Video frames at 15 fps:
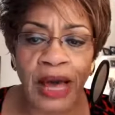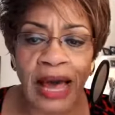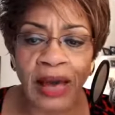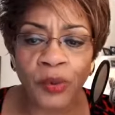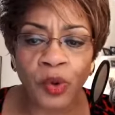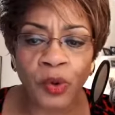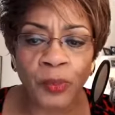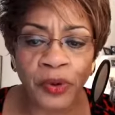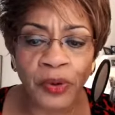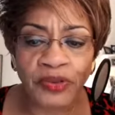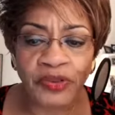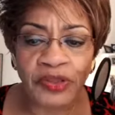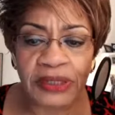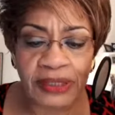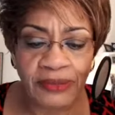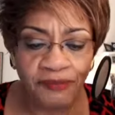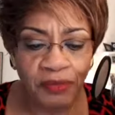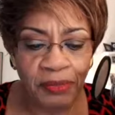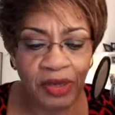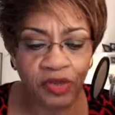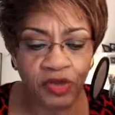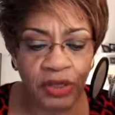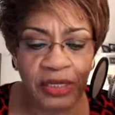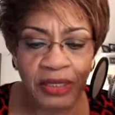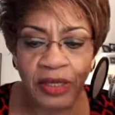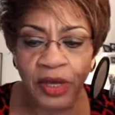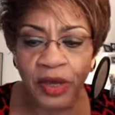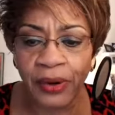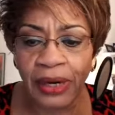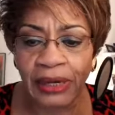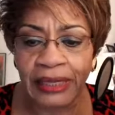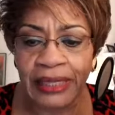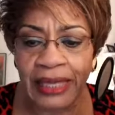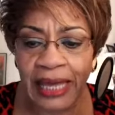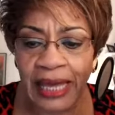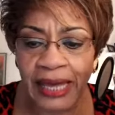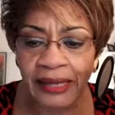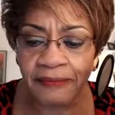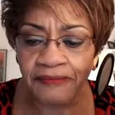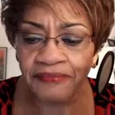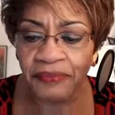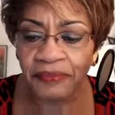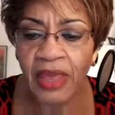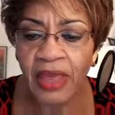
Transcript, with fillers: I will put this information in here again